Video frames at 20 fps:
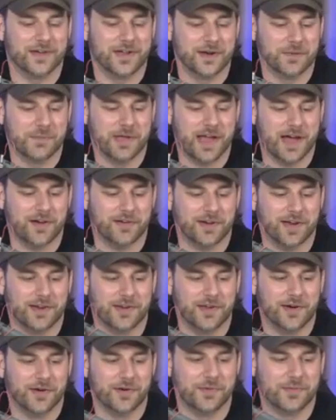hear me out. I
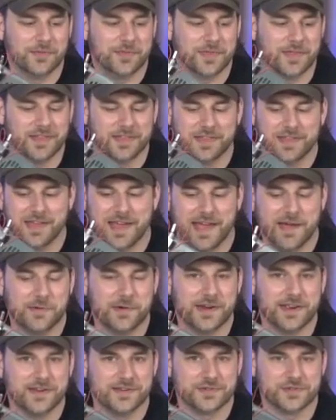know that the
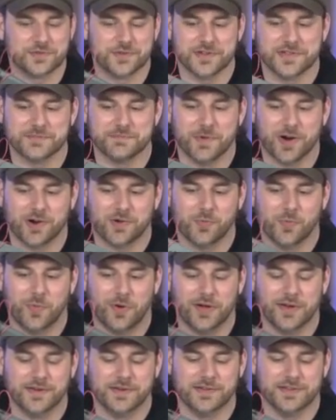Haywood Industries Mark
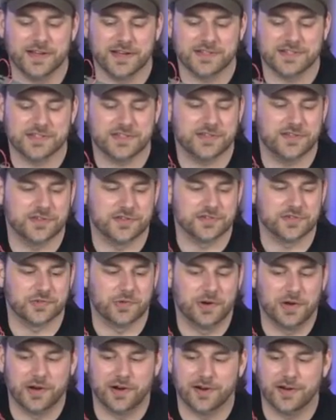I Dust
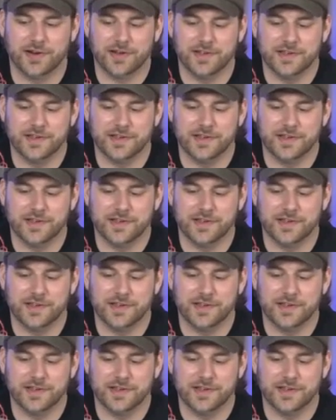Destroyer